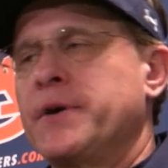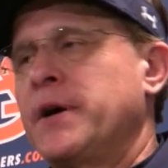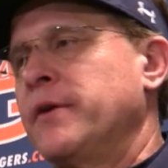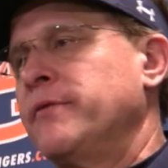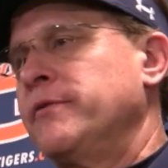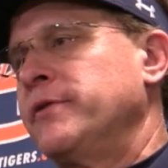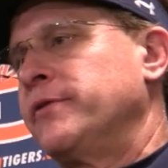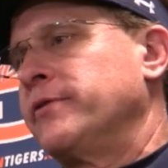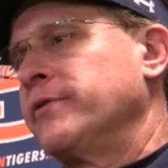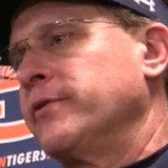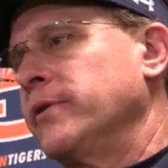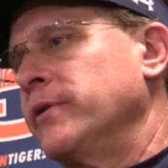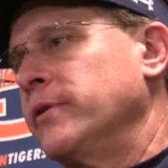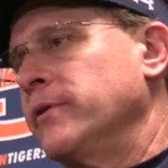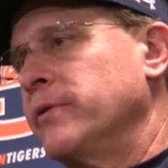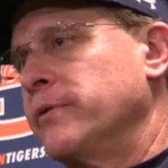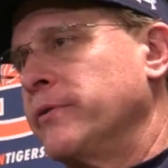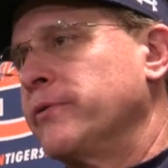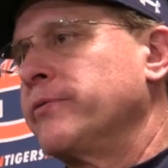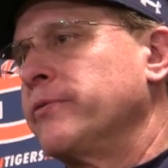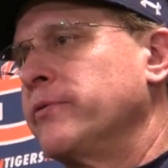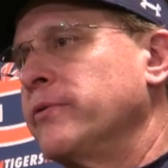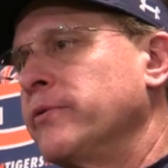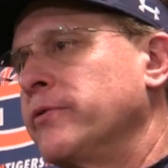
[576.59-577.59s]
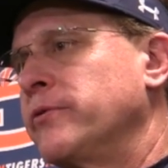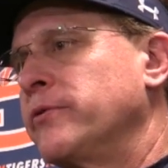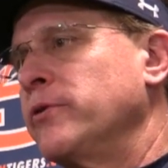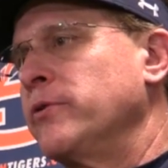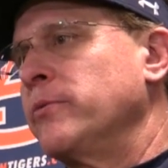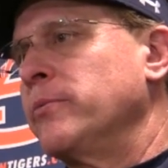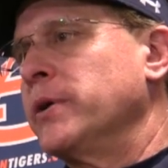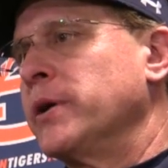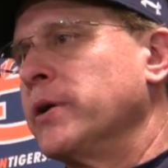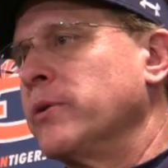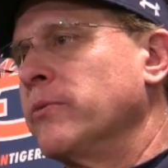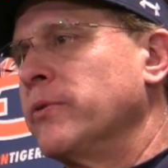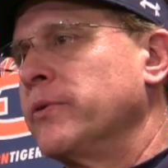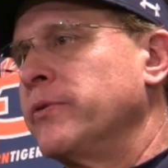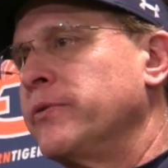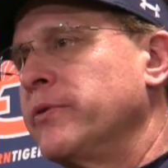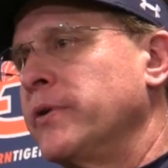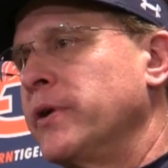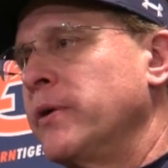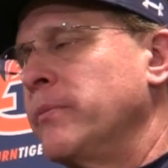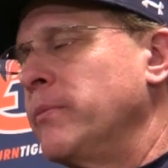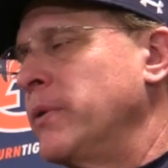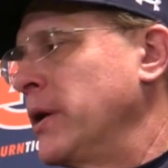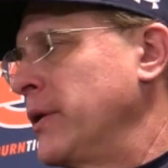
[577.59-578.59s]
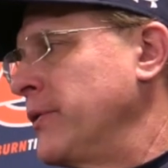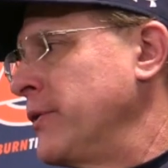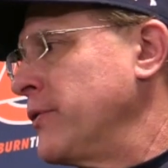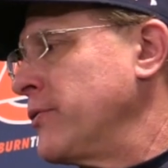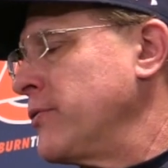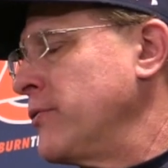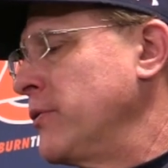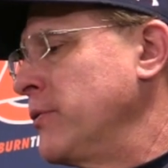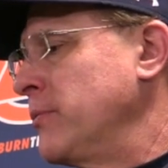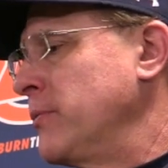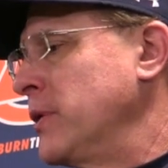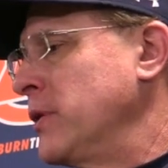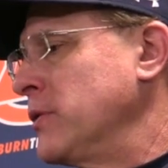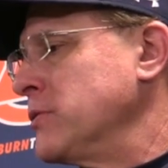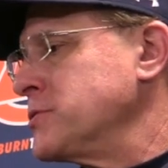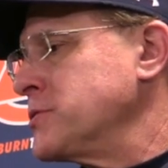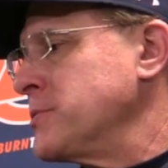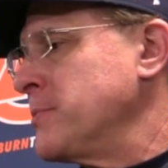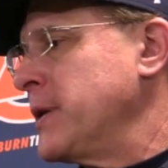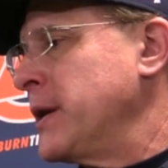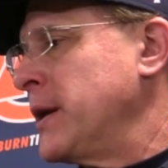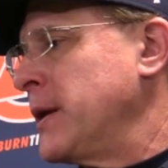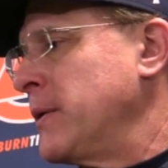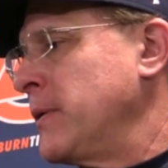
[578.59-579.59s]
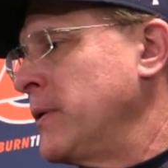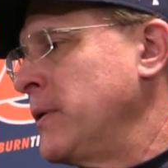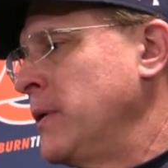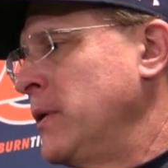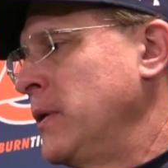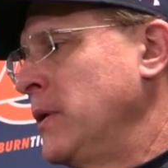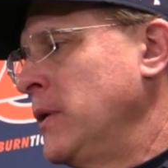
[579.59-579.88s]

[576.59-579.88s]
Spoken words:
Obviously, there's two big ones that everybody in this room knows about,